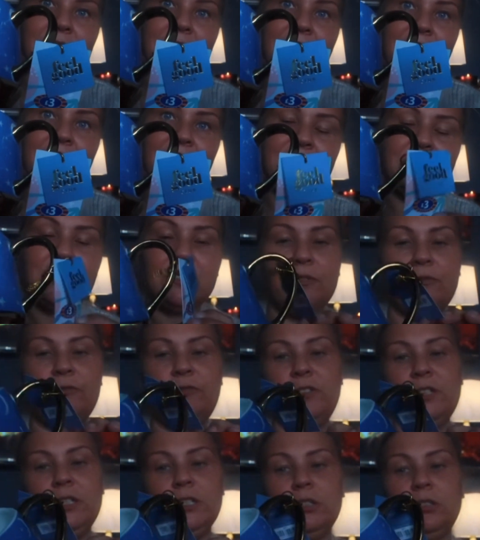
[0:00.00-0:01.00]
and it's the
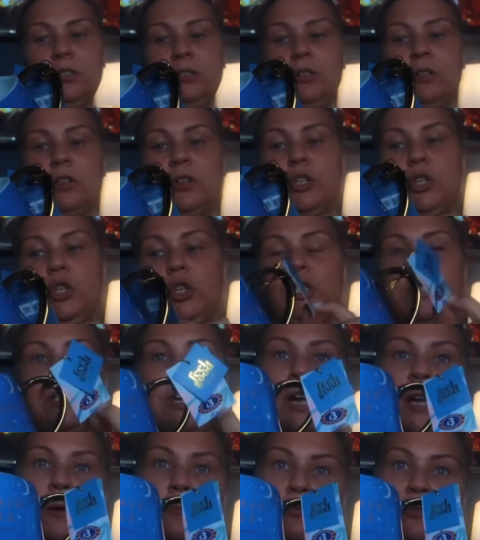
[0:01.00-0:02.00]
Feel Good
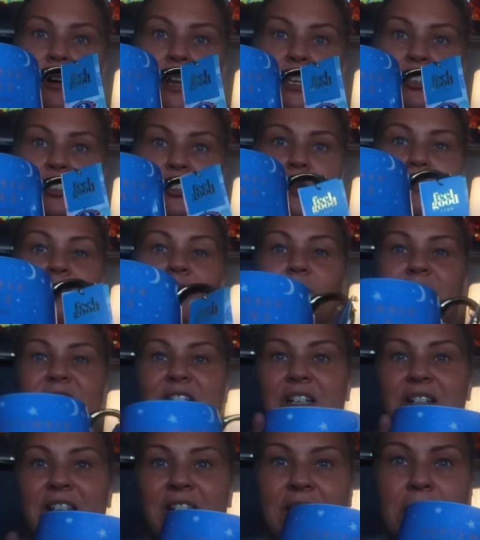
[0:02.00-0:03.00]
Club range. So if you
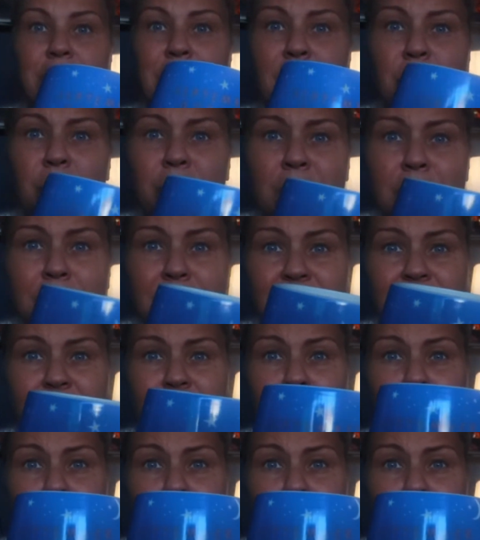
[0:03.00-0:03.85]
see these, pick one up, they're so